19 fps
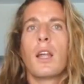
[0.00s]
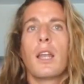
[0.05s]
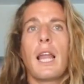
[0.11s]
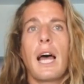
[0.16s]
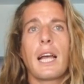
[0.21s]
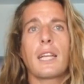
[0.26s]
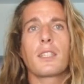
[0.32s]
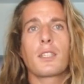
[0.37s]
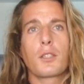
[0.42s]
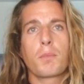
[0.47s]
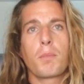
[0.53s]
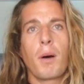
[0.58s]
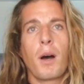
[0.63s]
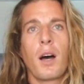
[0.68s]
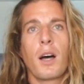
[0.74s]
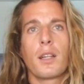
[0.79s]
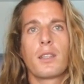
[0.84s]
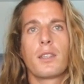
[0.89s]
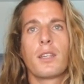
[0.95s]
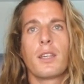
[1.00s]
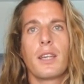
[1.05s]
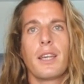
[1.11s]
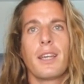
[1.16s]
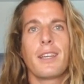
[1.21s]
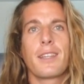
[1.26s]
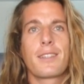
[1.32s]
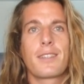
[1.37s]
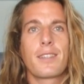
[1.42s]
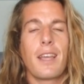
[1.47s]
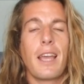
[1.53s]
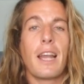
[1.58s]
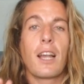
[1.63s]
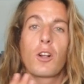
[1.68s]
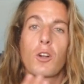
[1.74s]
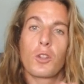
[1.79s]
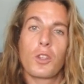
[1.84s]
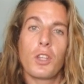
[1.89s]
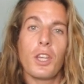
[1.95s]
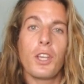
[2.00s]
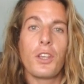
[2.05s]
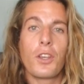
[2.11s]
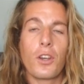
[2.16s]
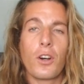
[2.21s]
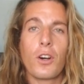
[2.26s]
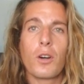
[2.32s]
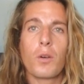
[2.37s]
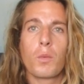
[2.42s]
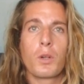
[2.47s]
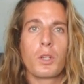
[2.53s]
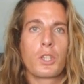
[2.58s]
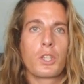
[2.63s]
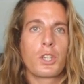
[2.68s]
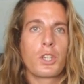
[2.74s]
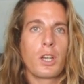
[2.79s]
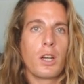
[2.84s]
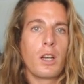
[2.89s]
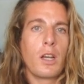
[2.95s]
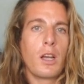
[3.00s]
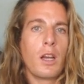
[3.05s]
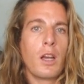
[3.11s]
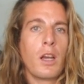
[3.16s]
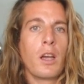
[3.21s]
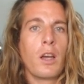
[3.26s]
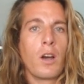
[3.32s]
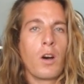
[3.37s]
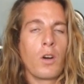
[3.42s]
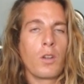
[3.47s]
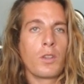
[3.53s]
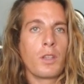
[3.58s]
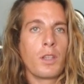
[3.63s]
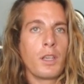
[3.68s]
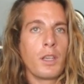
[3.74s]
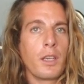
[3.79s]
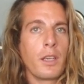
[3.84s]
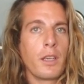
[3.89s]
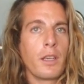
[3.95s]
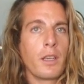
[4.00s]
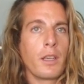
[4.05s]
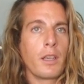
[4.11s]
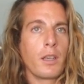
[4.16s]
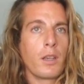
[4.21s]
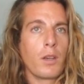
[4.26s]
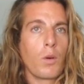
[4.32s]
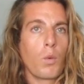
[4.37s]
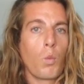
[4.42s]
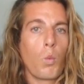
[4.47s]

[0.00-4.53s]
Last spot, it's El Cotillo, which on the